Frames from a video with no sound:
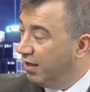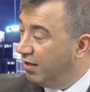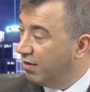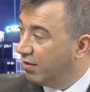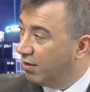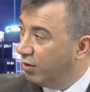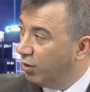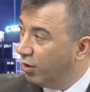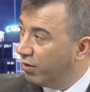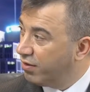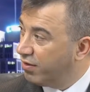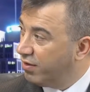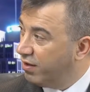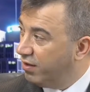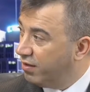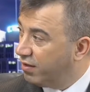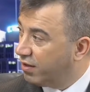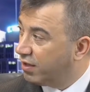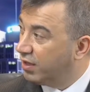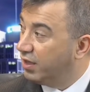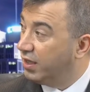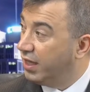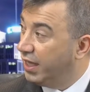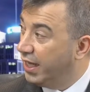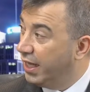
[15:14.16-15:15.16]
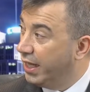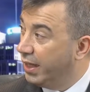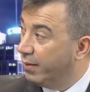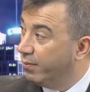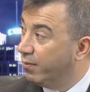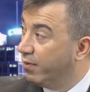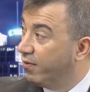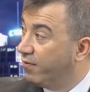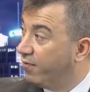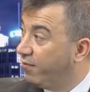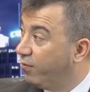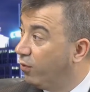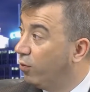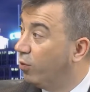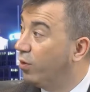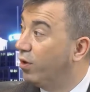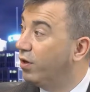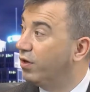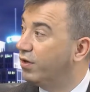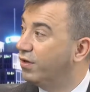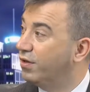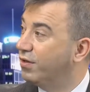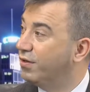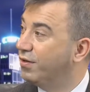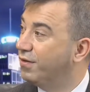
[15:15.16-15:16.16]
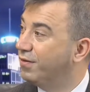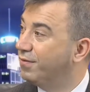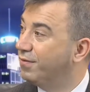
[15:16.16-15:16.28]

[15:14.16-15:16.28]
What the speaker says: He's lost his claim for what?